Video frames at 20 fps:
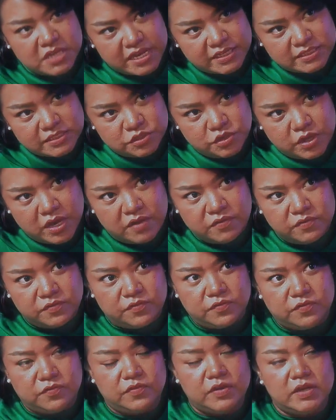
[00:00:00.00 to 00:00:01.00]
yes, you
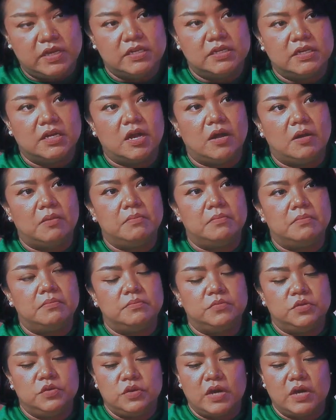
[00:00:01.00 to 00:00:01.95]
have income,